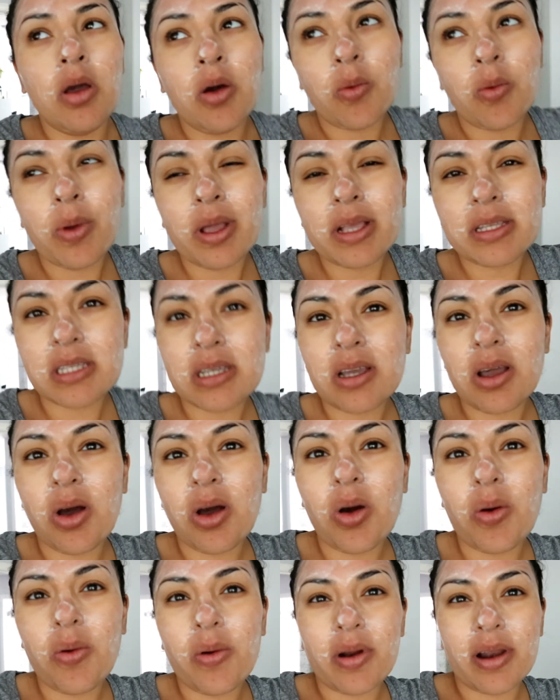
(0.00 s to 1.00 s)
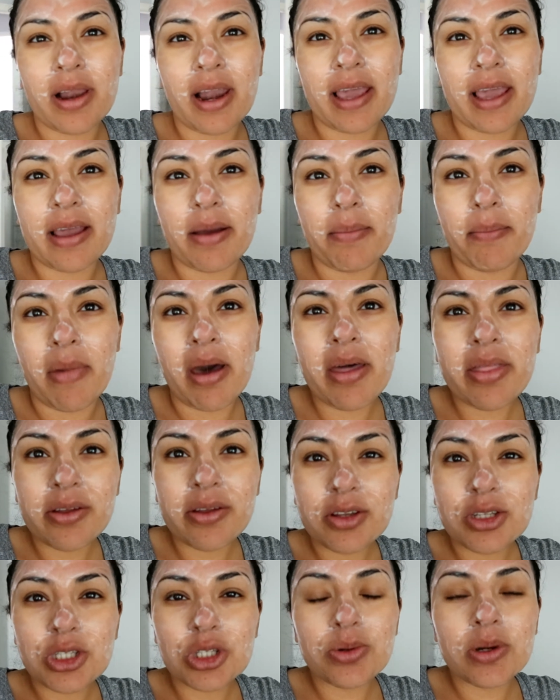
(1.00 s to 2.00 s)
weeks ago or like a month or
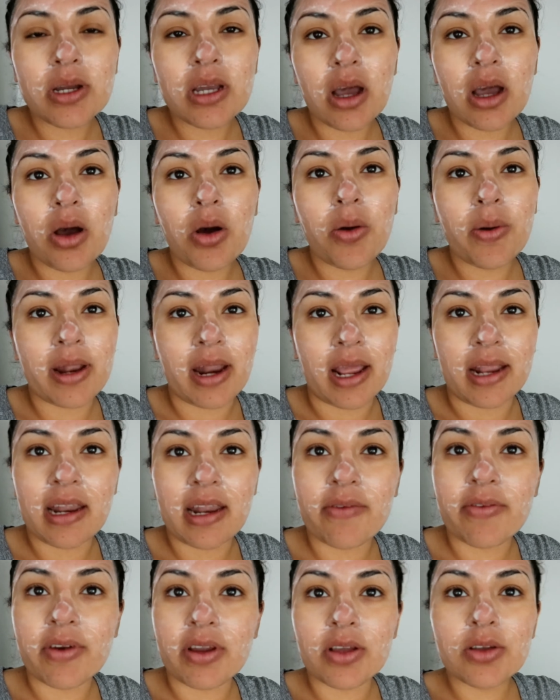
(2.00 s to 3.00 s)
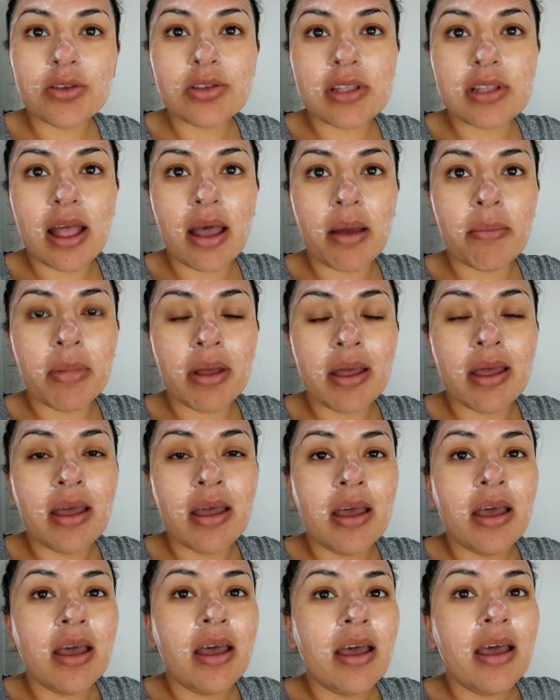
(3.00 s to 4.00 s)
two ago, and I never used them.
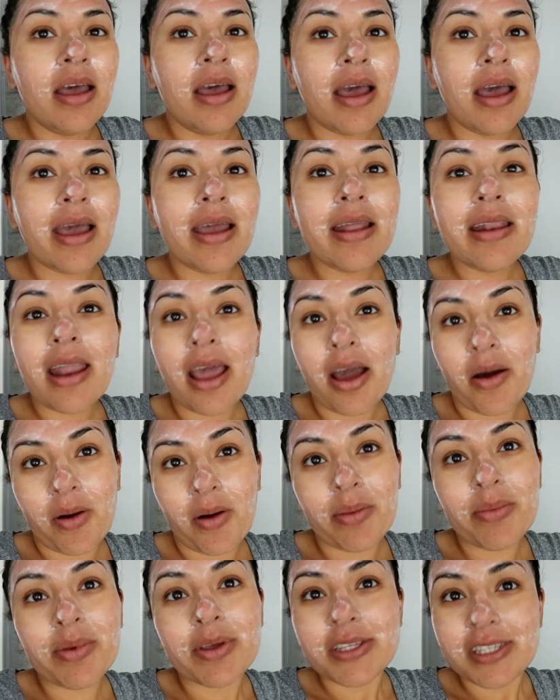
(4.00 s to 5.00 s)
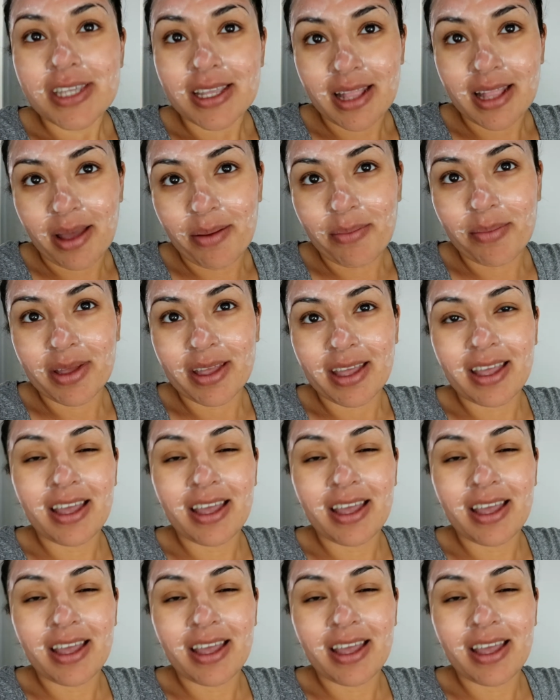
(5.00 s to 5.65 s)
And now I'm using them.